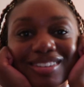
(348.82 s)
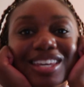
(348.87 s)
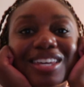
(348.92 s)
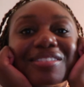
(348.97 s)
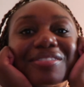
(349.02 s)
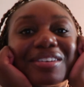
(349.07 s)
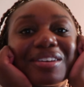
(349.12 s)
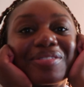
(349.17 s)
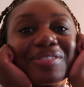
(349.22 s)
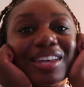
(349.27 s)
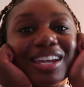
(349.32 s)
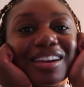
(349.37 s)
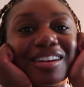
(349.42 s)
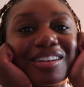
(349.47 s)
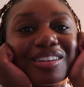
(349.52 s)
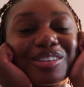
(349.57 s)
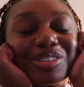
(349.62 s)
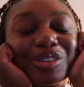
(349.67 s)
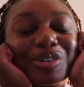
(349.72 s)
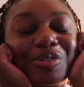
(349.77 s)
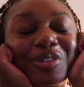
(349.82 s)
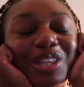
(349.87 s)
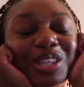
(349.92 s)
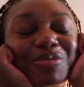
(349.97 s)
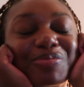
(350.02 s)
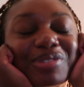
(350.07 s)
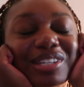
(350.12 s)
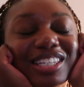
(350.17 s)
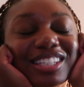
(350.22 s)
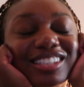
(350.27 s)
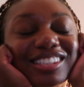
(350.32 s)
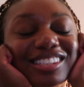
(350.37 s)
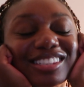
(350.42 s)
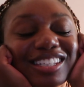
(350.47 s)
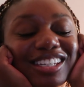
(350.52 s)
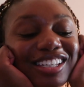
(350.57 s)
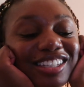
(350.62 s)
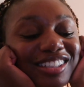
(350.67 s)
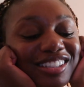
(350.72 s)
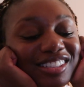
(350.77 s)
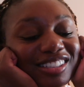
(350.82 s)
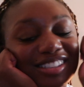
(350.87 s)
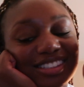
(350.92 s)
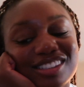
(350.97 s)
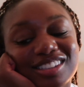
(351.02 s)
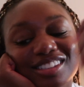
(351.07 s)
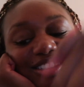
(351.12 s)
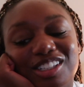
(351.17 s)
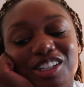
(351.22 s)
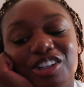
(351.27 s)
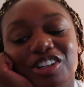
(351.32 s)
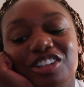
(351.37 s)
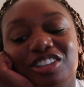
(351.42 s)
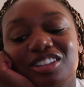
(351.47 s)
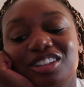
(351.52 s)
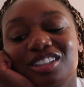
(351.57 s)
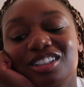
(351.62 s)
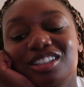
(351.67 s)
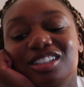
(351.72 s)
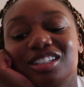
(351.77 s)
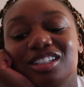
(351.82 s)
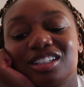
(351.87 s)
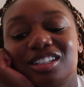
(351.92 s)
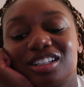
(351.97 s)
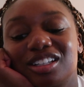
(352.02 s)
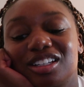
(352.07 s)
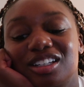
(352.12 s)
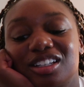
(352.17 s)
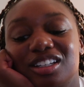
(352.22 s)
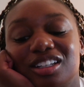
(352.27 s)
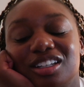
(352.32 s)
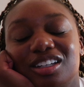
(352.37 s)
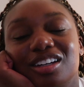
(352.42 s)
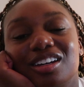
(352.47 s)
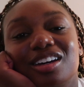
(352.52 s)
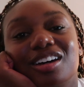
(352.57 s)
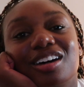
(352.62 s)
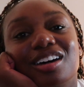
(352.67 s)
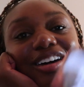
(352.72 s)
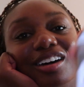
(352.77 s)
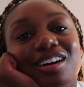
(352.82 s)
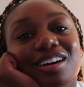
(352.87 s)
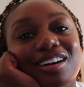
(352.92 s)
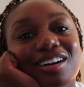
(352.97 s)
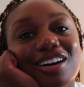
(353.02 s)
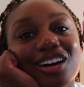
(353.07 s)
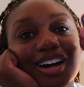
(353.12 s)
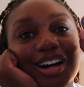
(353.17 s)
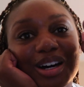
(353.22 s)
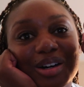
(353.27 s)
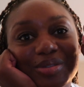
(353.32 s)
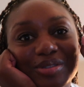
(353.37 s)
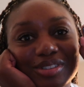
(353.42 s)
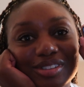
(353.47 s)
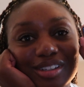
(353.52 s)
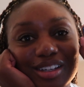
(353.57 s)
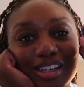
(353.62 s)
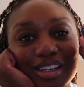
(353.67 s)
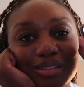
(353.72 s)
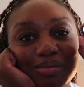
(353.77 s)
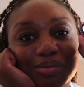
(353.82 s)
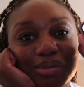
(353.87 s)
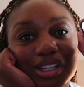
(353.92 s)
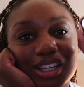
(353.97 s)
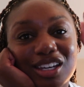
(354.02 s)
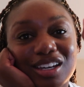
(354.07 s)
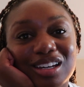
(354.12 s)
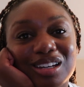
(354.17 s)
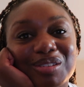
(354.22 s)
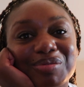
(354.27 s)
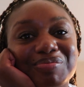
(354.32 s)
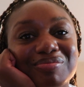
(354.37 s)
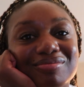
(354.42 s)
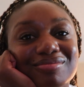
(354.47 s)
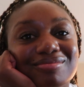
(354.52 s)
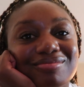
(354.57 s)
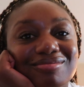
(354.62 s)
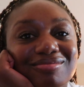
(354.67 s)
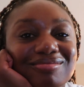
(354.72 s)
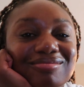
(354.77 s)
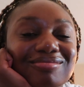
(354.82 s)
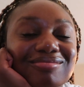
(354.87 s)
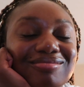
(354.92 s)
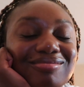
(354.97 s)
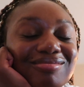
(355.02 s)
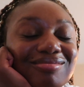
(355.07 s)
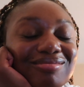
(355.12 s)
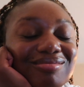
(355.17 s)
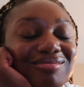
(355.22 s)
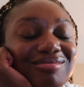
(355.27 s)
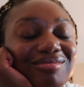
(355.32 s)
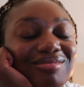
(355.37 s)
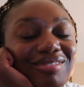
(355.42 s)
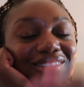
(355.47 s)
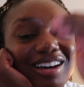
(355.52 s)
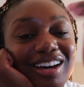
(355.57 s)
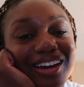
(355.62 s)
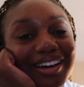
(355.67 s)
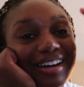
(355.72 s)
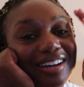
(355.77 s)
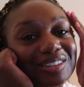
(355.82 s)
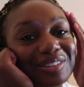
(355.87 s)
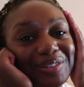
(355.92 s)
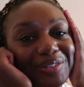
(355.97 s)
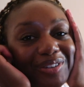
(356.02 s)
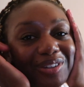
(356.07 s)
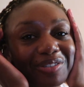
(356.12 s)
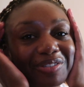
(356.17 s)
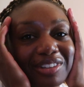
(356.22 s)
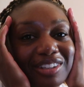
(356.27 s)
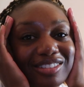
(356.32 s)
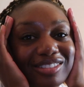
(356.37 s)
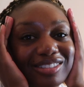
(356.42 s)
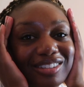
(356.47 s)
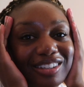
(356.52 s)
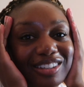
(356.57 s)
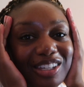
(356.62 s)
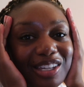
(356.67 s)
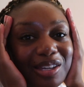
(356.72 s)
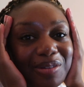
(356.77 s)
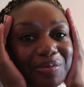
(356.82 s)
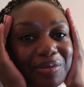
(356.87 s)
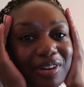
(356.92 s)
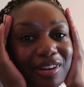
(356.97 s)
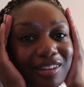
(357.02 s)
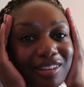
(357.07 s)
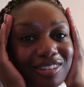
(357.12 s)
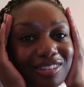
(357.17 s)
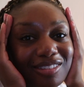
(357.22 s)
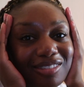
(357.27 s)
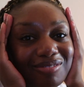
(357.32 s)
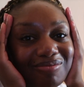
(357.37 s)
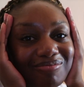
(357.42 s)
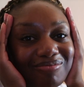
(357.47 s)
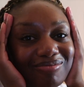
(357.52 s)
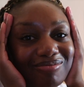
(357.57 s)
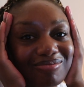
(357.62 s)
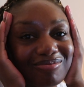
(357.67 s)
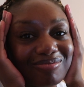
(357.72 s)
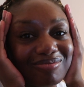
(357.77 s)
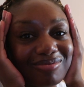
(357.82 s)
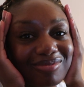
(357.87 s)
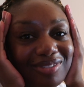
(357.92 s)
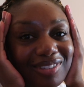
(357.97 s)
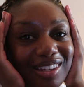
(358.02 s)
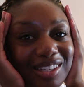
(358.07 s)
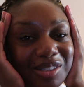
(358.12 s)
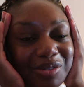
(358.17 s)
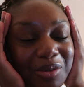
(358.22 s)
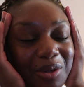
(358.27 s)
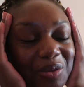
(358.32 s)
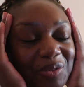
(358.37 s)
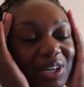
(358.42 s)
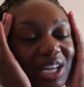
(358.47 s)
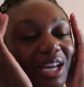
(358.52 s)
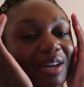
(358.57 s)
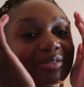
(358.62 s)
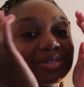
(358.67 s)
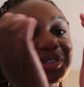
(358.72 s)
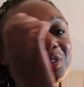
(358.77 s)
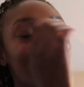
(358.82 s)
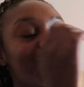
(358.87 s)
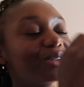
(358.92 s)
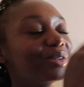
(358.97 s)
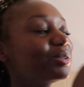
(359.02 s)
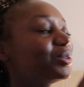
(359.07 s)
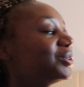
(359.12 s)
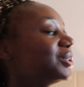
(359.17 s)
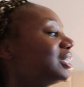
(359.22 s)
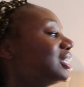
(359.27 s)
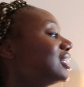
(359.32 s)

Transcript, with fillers: If I'm here, you know what it means. It is currently almost 8 p.m. I don't really want to study, but that's what we have to do.